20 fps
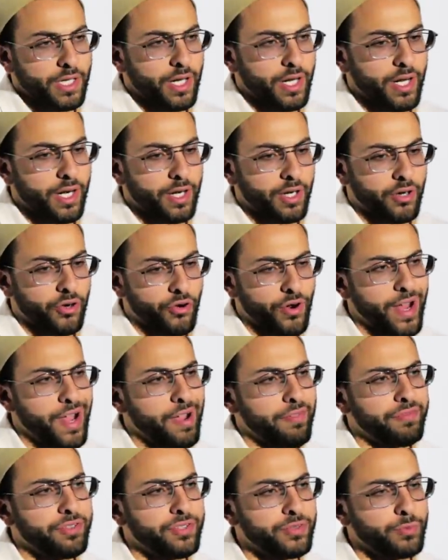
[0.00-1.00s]
uh,
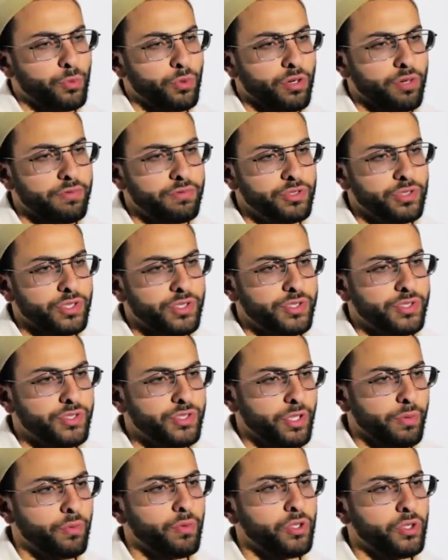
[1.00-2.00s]
craft. It's more of just
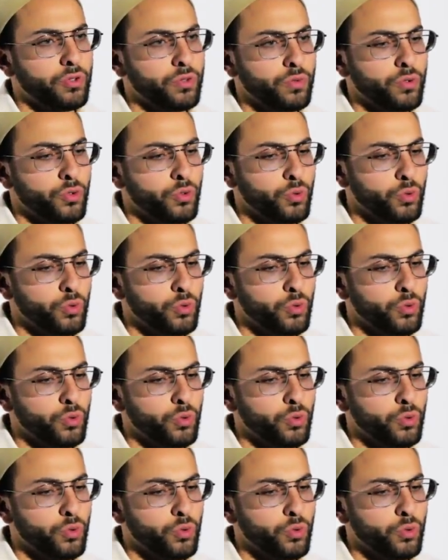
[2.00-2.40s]
someone who,